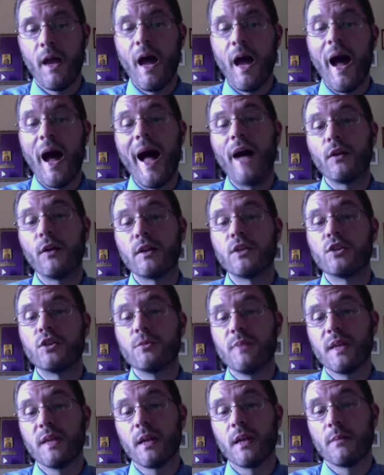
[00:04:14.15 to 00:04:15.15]
I'll need to
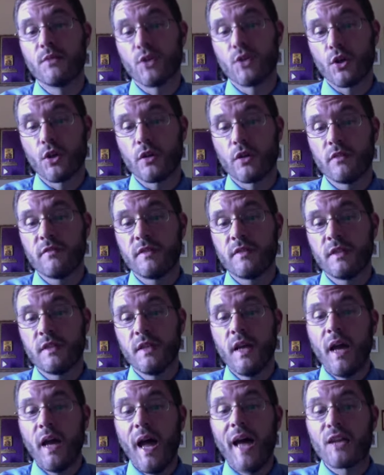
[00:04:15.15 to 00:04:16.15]
be observed,
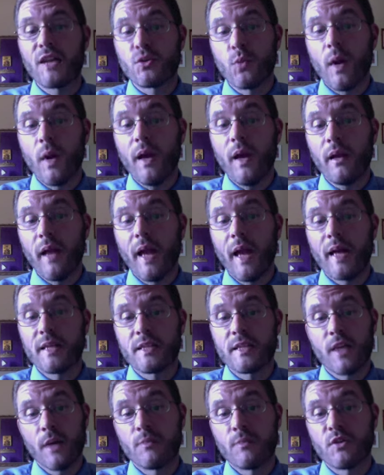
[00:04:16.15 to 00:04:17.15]
as well as
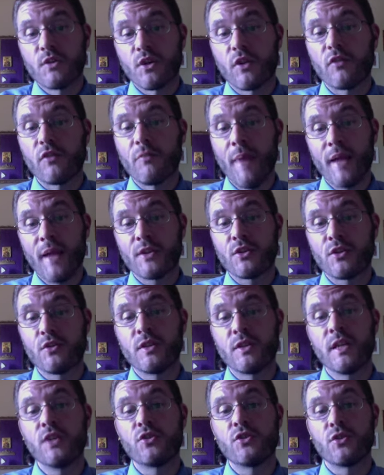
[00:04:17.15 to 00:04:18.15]
observe master
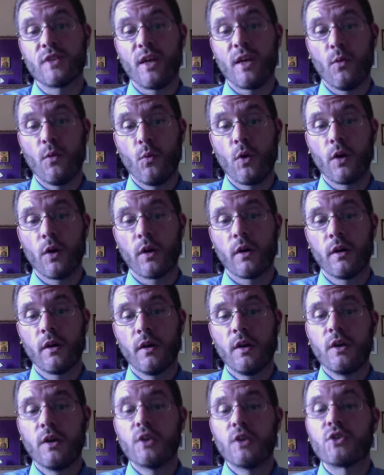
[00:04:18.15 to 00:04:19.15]
teachers at work,
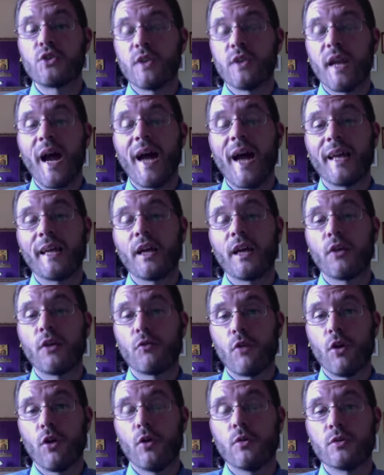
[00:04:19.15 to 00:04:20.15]
so that I can
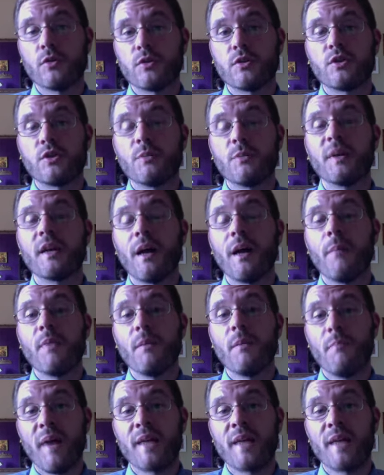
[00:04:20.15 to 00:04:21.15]
grow to become the
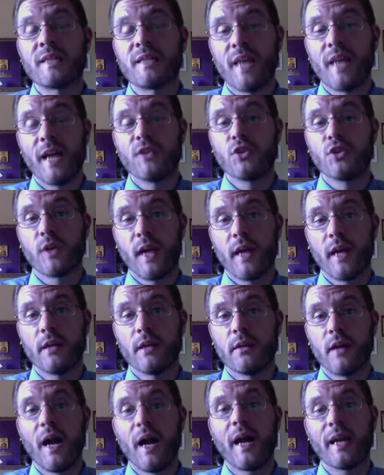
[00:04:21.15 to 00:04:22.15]
best
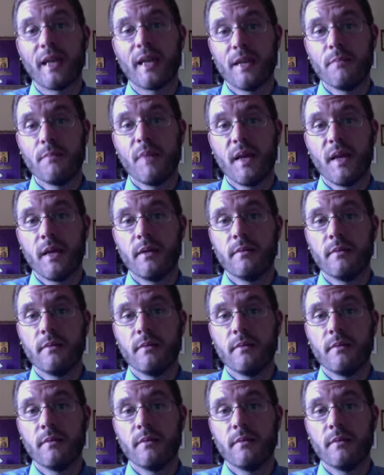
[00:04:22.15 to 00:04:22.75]
educator I can be.